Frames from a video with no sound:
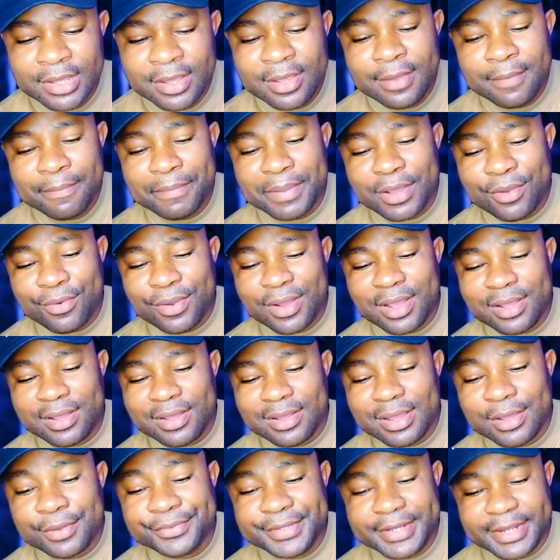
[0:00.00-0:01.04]
Power
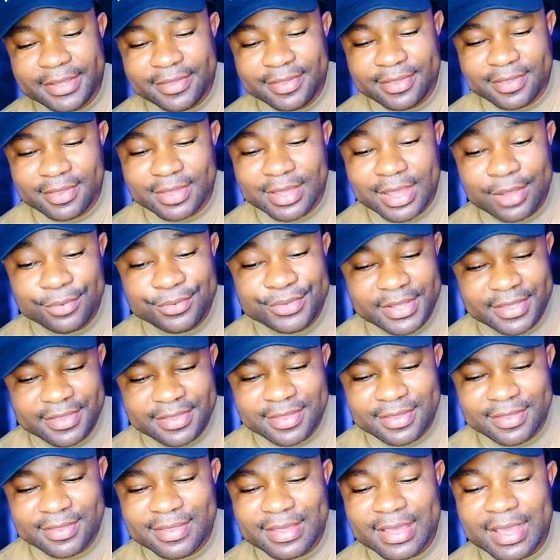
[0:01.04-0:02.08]

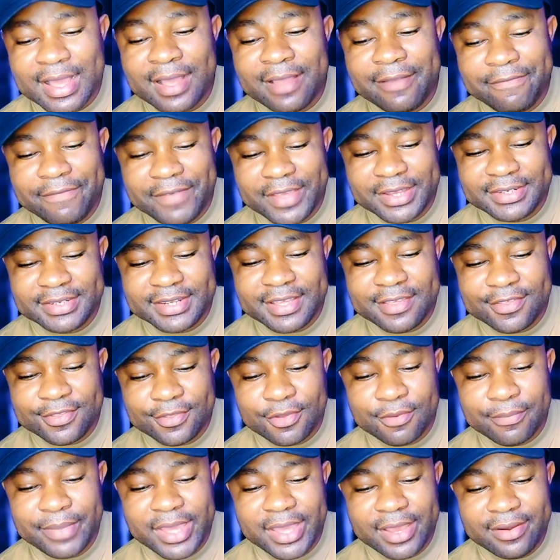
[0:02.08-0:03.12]
outages are affecting
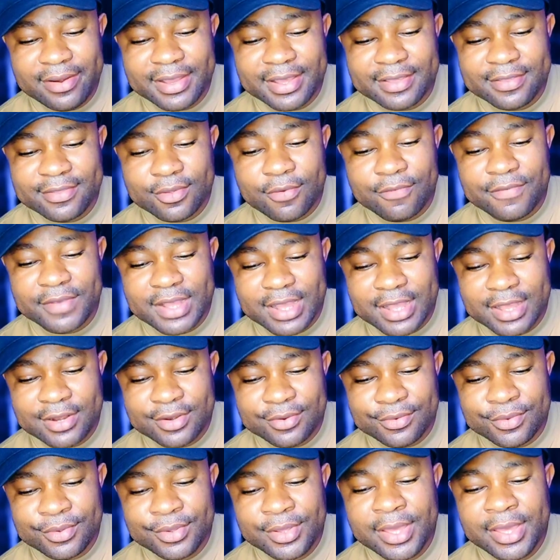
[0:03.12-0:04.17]
some areas of
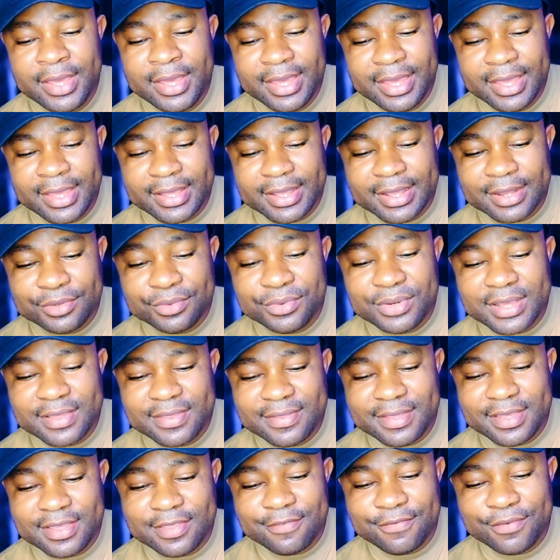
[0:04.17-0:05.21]
Kanu and Kaduna
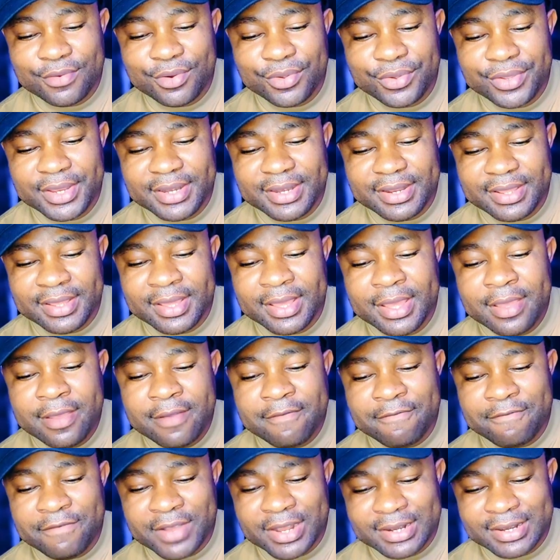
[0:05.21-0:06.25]
states following the
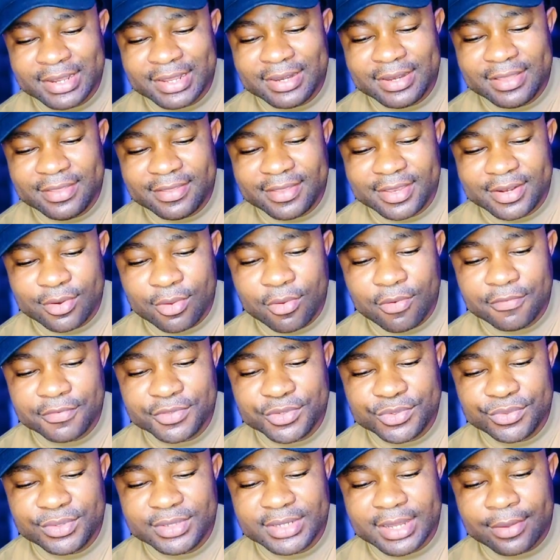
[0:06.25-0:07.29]
vandalism of
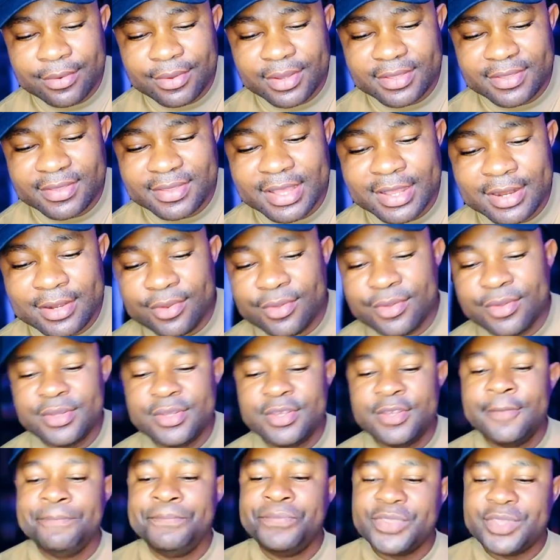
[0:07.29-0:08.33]
2 towers along
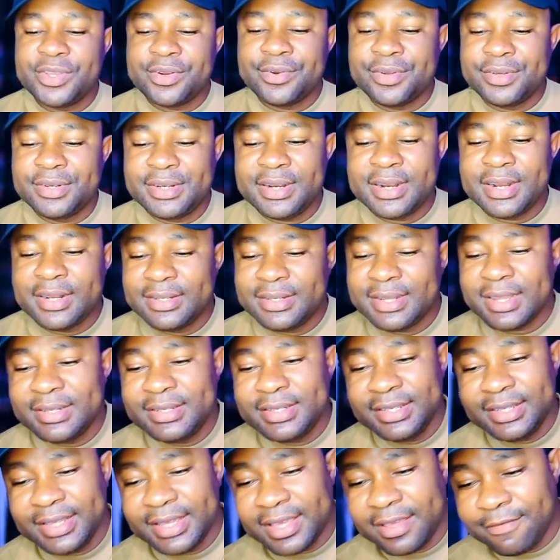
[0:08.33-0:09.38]

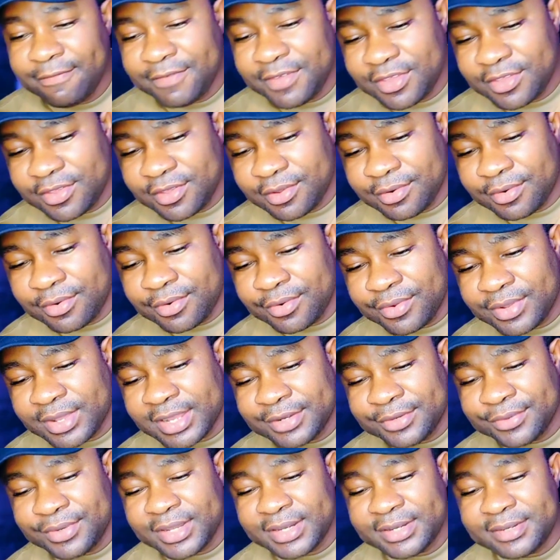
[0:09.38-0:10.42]
330 kV Shiroro
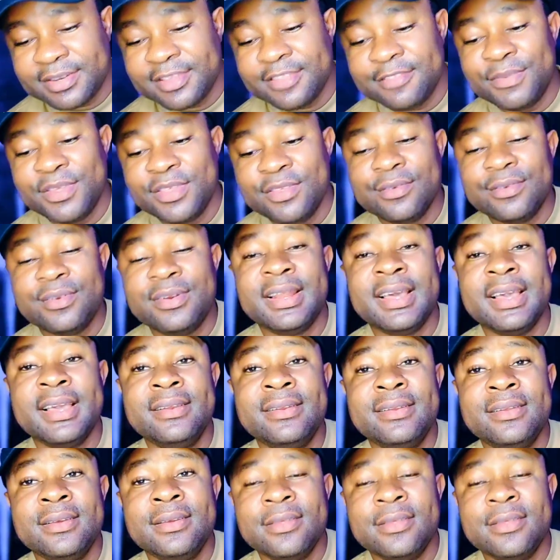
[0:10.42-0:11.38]
Kaduna transmission line